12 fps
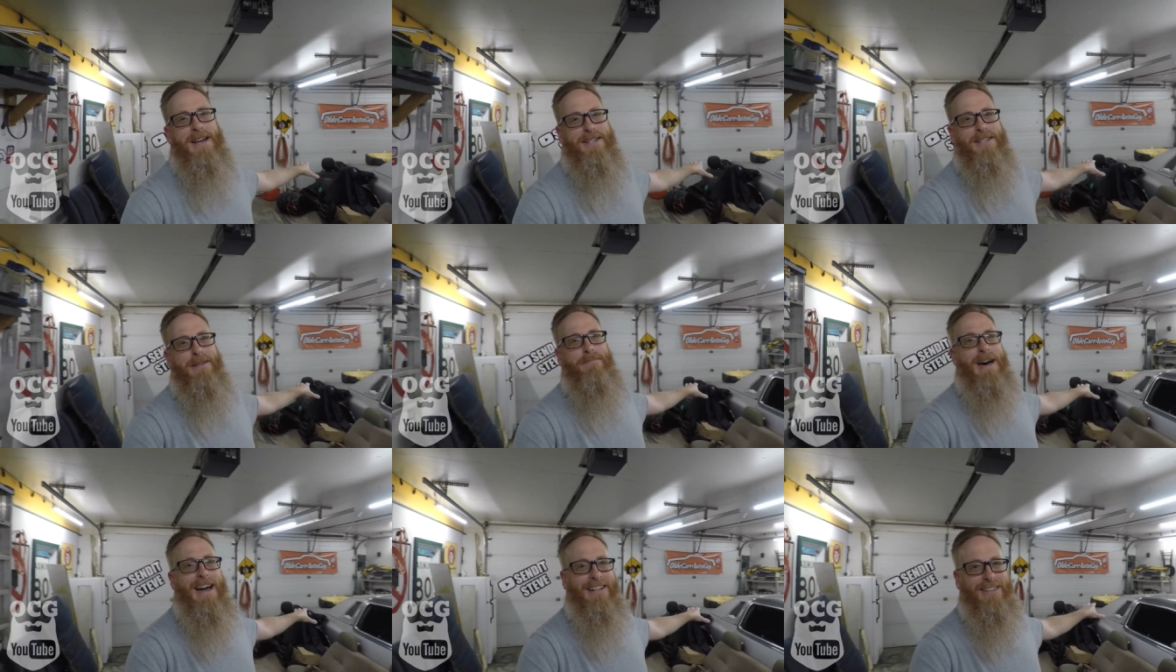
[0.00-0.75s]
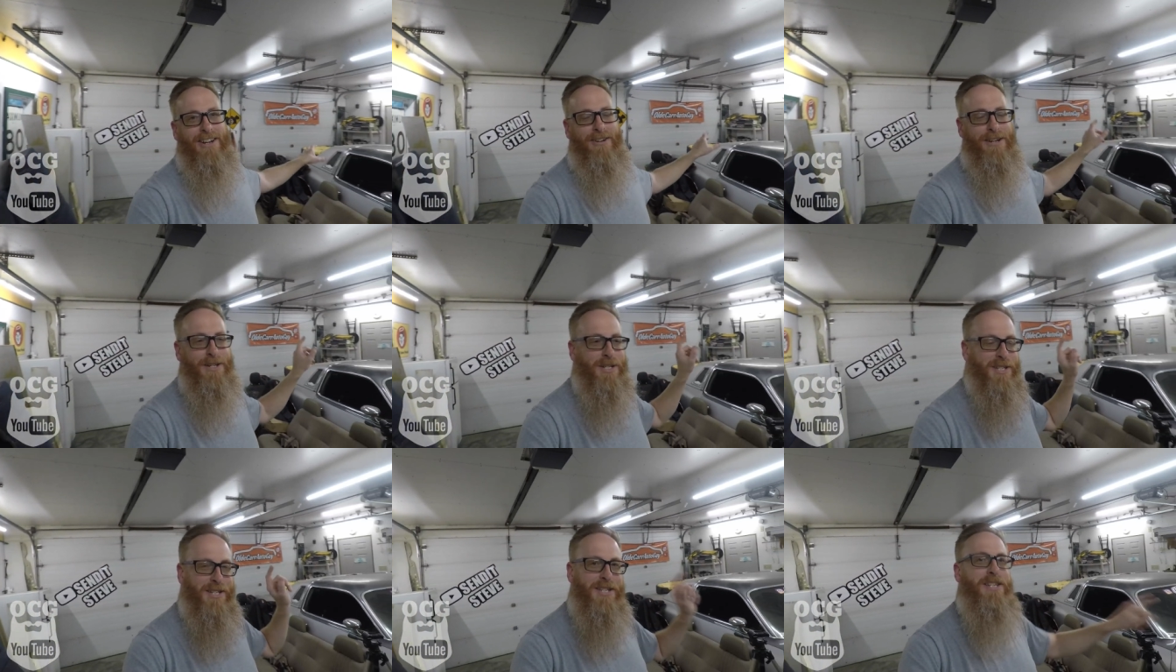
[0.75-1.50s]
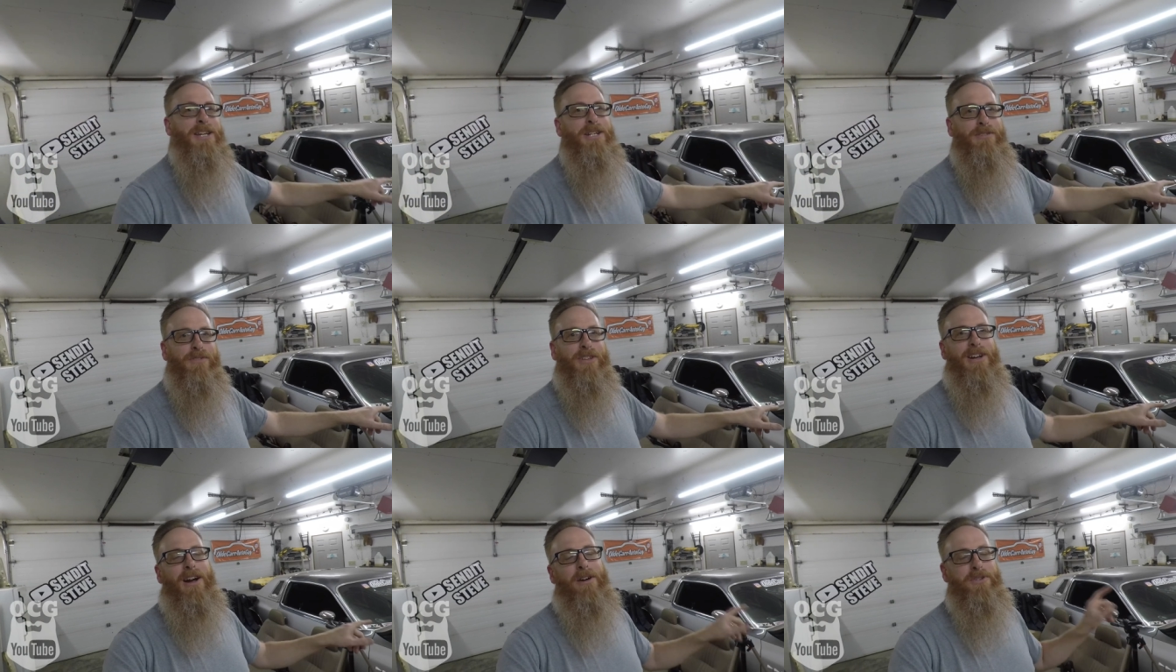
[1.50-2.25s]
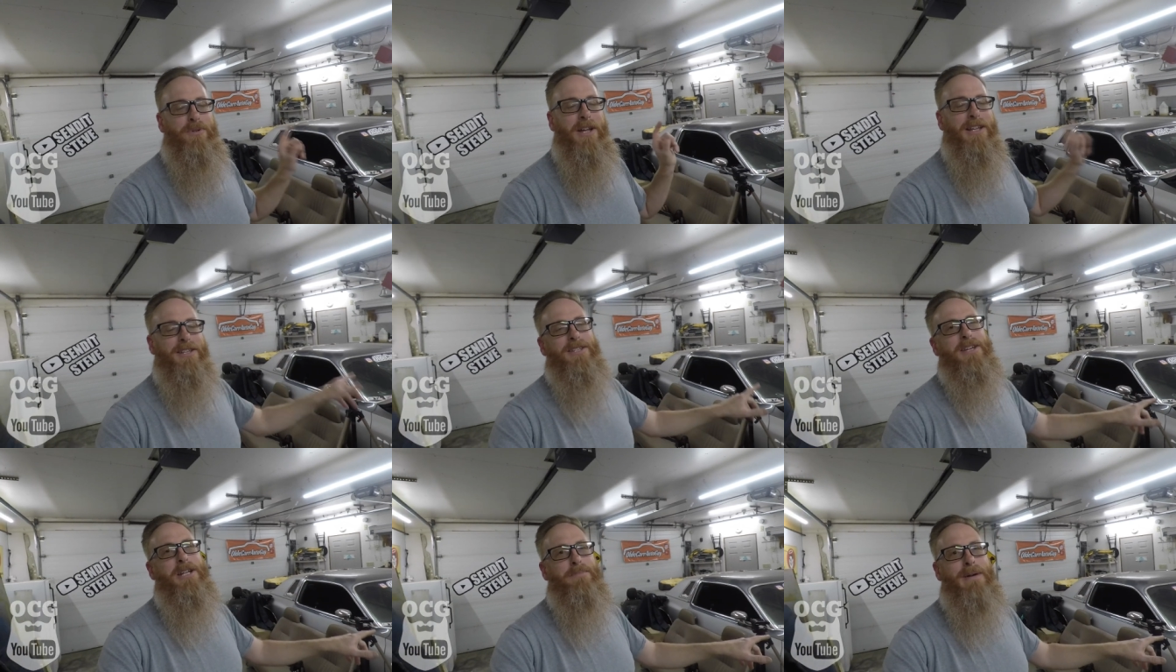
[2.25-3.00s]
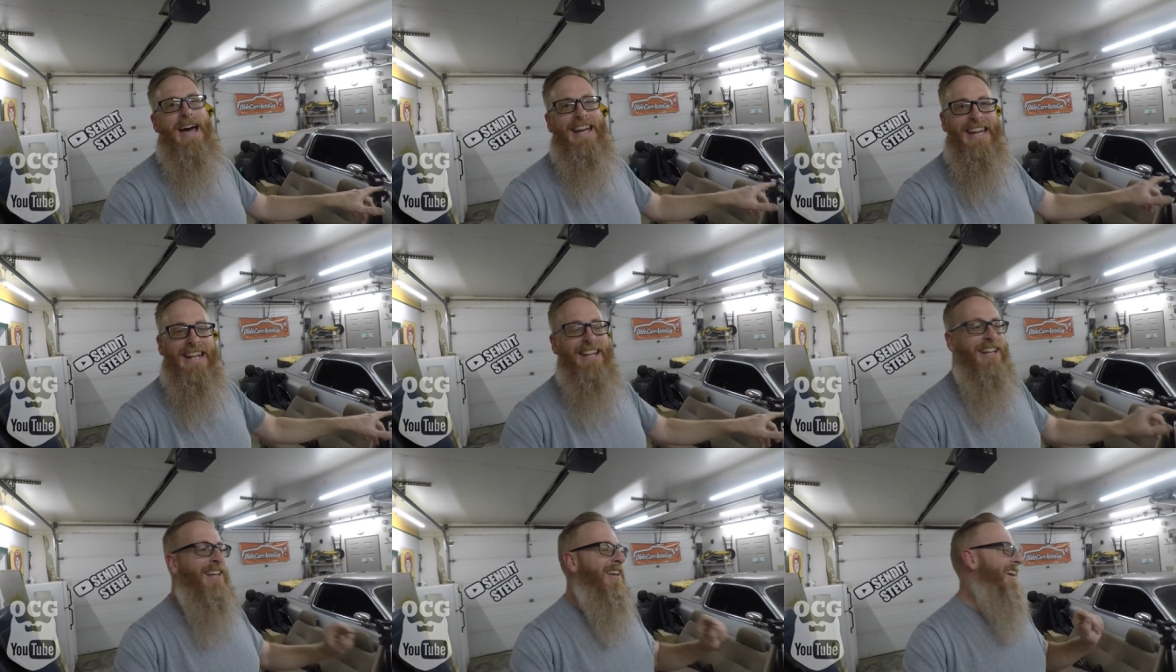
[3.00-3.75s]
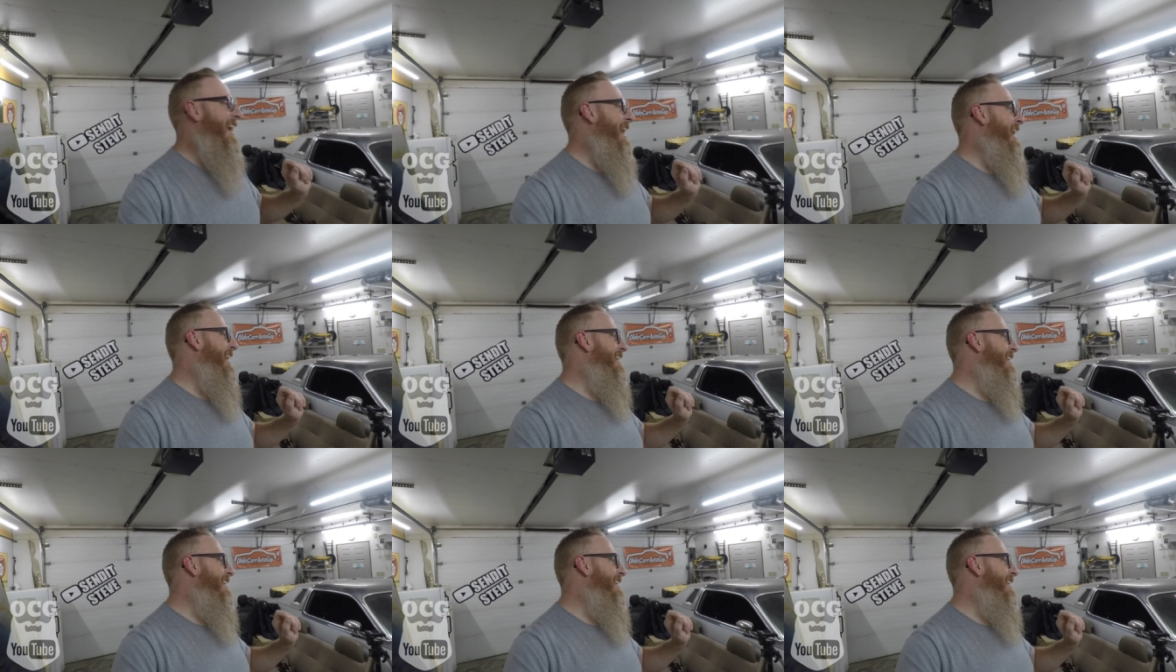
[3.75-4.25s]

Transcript: in the back there is the seats for the car. So we gotta get the seats back in it, and